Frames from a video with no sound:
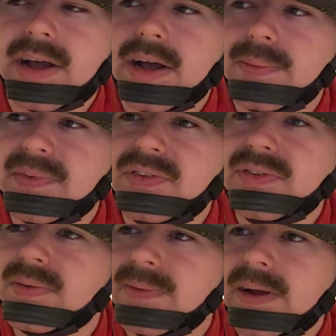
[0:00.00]
Um, this
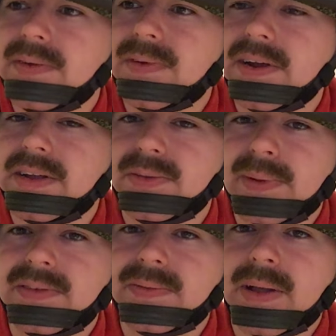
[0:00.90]
is a very, very
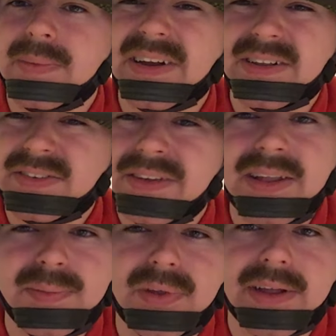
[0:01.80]
expensive helmet, and it
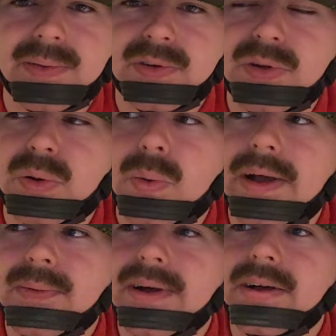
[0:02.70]
seems like it would do
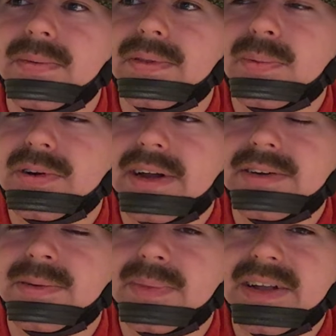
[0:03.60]
quite well with
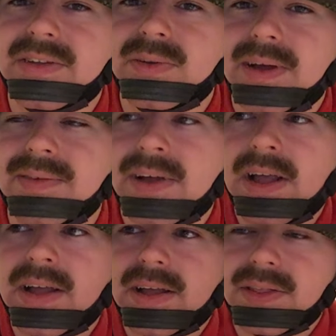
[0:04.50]
protection because you have
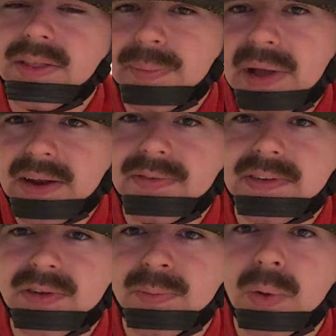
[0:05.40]
the
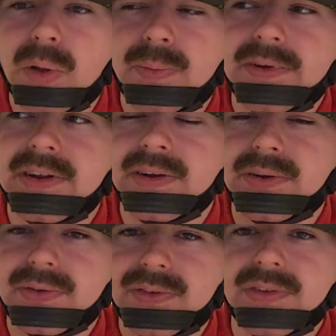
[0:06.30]
benefits of both
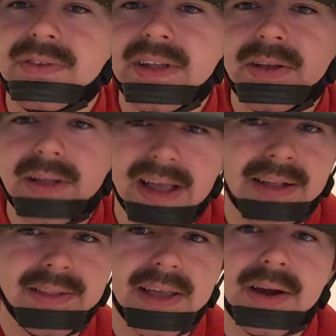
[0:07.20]
materials, the steel
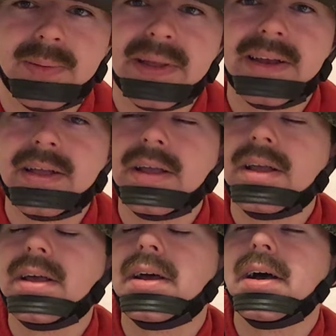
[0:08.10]
and the aramid,
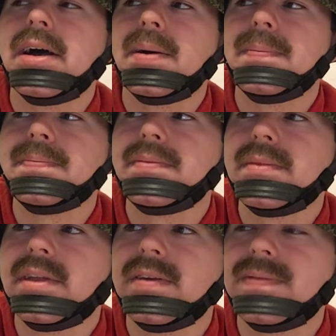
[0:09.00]
um,
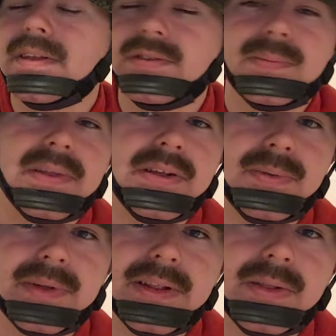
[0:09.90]
if that's something you're
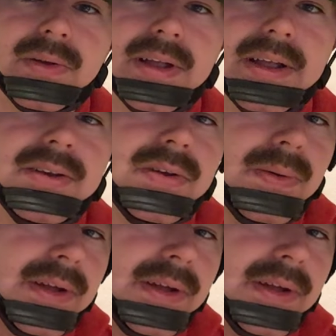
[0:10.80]
really looking into.